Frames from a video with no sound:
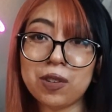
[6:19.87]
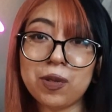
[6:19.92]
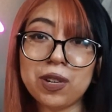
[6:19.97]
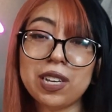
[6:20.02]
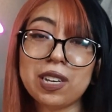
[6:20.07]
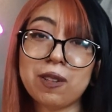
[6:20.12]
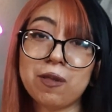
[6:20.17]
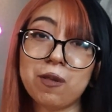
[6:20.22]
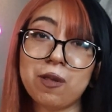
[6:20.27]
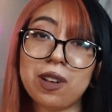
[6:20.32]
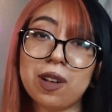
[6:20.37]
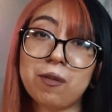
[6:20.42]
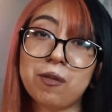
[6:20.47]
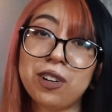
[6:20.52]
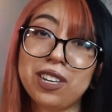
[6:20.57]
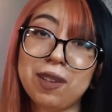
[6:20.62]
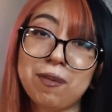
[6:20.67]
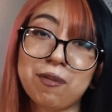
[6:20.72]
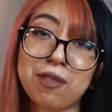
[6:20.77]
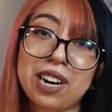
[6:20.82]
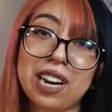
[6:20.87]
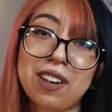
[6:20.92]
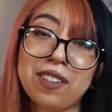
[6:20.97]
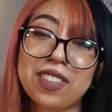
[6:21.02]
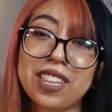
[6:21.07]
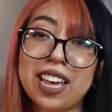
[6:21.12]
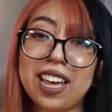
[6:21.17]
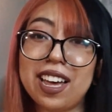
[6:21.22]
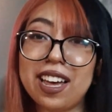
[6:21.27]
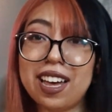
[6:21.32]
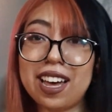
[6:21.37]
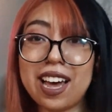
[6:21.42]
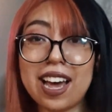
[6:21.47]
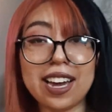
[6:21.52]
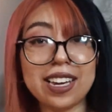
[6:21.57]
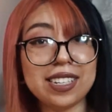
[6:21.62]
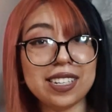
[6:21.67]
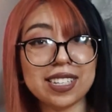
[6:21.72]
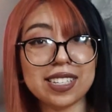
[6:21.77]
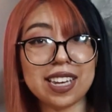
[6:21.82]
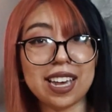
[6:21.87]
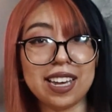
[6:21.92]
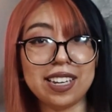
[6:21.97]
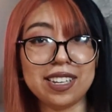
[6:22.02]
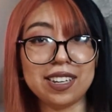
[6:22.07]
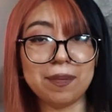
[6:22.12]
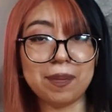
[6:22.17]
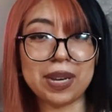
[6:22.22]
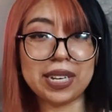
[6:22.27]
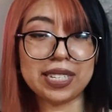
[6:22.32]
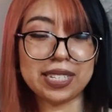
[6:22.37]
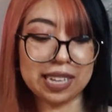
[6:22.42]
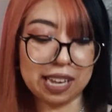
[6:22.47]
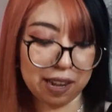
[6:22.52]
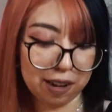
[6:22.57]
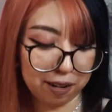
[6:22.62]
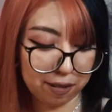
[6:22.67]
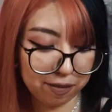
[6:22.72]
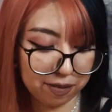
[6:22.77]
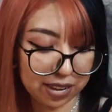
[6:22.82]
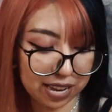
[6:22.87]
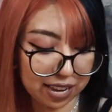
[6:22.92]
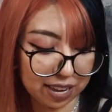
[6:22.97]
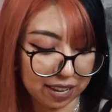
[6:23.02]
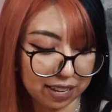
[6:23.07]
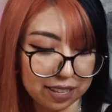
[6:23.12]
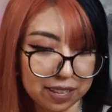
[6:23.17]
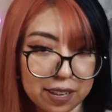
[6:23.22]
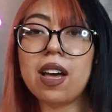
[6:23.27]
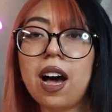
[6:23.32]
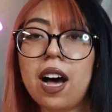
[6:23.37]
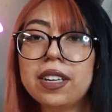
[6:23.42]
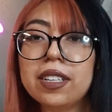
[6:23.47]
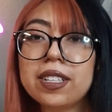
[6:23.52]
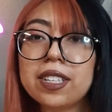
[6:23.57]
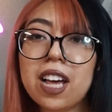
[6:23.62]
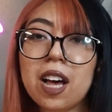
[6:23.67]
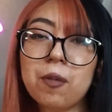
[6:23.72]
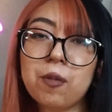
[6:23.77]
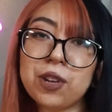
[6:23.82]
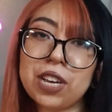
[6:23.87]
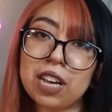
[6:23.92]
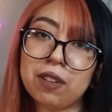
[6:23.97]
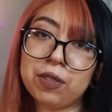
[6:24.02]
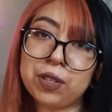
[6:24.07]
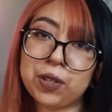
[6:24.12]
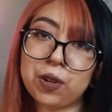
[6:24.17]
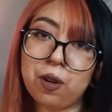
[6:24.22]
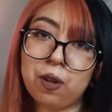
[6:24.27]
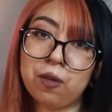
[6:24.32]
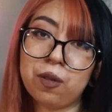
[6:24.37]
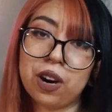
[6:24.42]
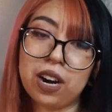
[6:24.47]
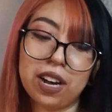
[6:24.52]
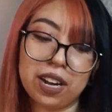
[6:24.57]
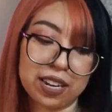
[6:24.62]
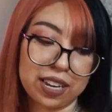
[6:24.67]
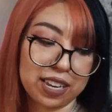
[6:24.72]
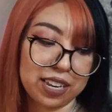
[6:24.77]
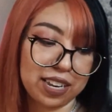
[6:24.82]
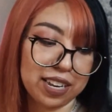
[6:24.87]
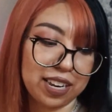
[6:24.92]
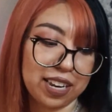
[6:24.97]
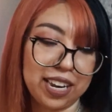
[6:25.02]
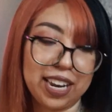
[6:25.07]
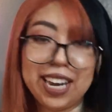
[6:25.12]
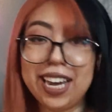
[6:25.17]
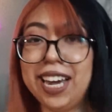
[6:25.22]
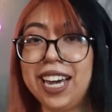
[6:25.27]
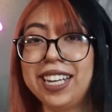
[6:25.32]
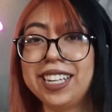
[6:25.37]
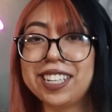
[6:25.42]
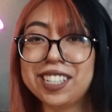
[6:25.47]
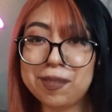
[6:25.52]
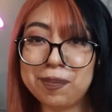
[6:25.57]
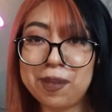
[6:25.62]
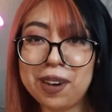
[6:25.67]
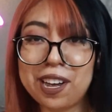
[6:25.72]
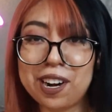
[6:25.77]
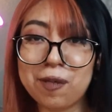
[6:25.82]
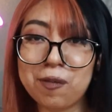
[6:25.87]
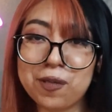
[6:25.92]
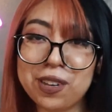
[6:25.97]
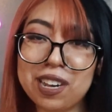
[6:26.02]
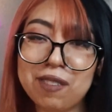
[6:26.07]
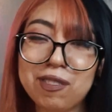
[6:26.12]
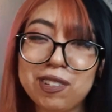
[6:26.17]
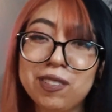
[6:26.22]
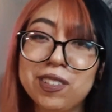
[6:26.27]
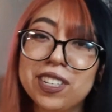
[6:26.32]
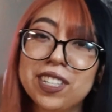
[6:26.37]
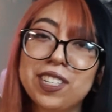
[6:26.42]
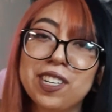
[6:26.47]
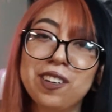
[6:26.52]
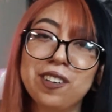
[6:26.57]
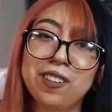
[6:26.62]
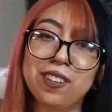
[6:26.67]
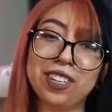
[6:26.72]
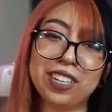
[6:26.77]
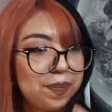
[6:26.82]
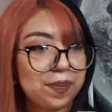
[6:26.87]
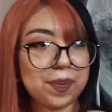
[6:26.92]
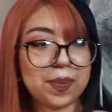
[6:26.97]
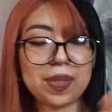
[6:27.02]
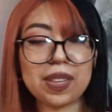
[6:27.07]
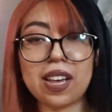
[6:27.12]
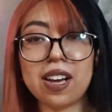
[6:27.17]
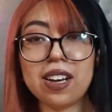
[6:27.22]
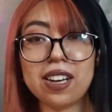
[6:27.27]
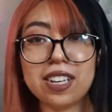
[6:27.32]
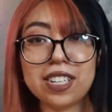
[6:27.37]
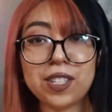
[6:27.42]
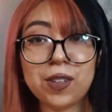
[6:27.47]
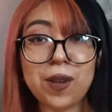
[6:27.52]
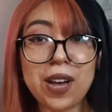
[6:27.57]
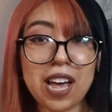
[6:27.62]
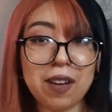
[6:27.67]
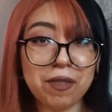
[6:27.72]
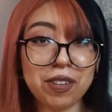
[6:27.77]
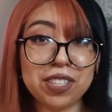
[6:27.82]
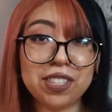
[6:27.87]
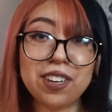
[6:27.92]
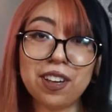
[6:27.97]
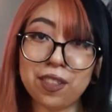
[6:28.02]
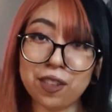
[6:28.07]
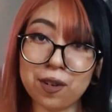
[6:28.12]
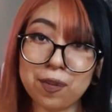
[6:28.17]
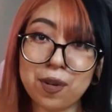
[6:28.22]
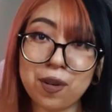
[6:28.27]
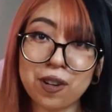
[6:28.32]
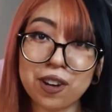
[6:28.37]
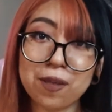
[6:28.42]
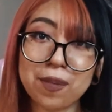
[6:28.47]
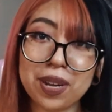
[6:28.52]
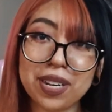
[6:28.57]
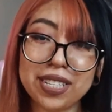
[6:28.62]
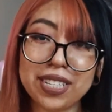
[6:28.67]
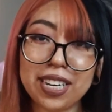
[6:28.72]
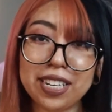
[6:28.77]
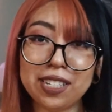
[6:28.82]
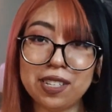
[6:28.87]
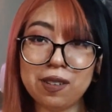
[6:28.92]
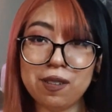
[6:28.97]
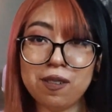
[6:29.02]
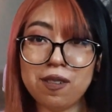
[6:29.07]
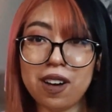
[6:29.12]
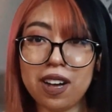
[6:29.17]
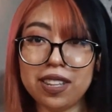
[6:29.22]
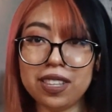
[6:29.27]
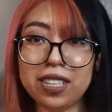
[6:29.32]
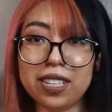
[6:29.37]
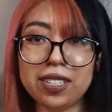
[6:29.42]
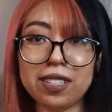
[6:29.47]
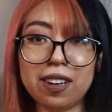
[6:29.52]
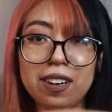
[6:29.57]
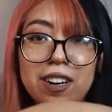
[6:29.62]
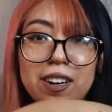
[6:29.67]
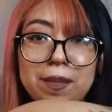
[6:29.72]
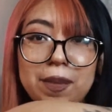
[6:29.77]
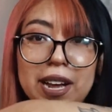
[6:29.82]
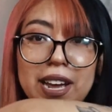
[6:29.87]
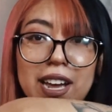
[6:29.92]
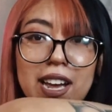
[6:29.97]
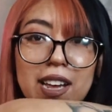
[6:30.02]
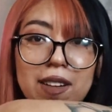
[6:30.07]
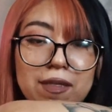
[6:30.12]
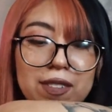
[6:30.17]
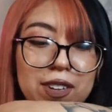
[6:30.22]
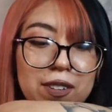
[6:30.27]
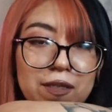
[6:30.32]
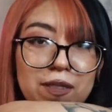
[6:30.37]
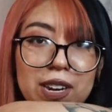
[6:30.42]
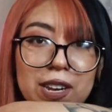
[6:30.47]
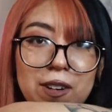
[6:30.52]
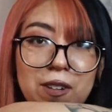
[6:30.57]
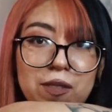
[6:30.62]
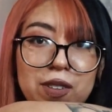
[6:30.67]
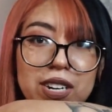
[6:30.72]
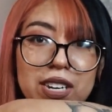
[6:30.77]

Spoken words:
really cool. I'm really proud that I designed it myself, and on the top we have Soul Rock and at the bottom we have Lunatone. So I have another Pokemon tattoo on this arm. I have it right over